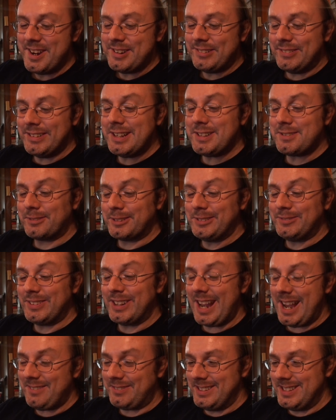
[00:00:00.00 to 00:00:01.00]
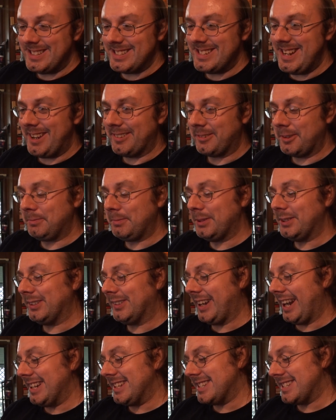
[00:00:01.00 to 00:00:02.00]
but it's Rupert Evans, not Rupert
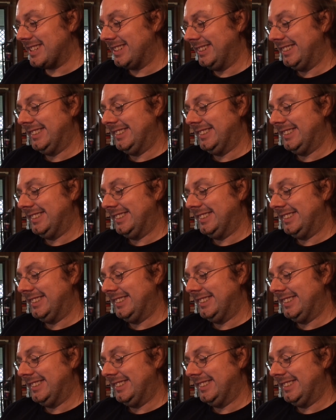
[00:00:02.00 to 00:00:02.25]
Grint.